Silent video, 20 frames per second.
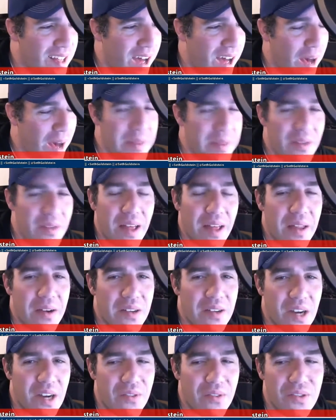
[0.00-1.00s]
I mean, well, there's other
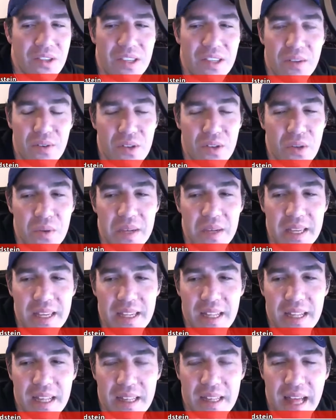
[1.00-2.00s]
you know. services that were doing
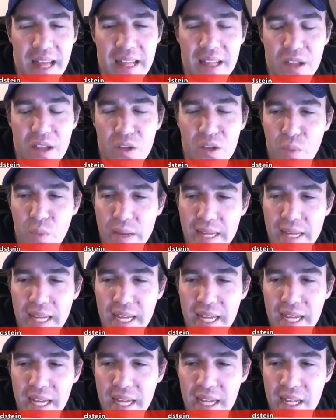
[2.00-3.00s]
it, like they had those wiki,
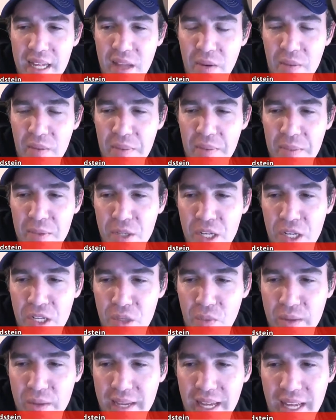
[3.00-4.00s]
you know, when people change
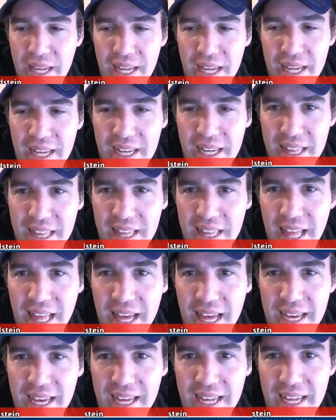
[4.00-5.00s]
a wiki,
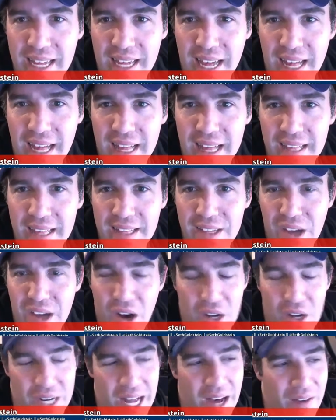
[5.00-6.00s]
they get
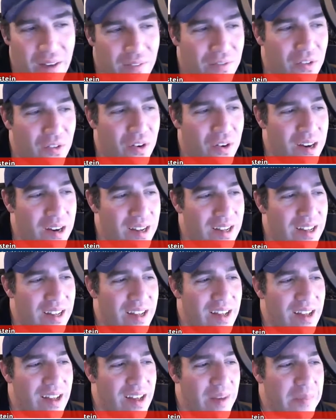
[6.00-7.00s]
called out for it.
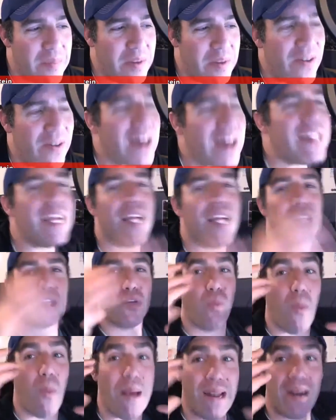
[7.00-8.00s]
Yep. The fact that
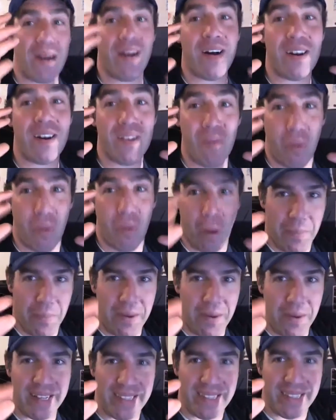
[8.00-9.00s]
Twitter
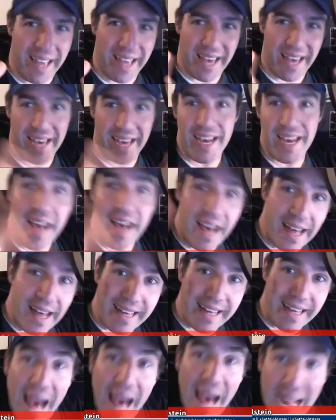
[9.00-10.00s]
corporate is saying,
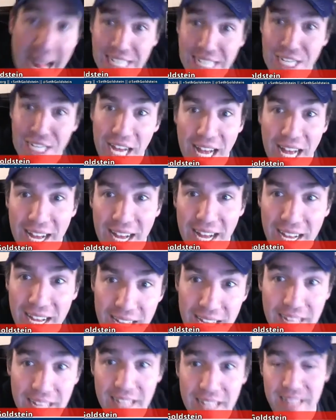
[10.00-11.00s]
gotcha!
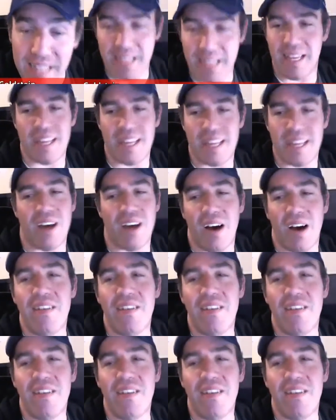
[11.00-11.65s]
Is, yeah.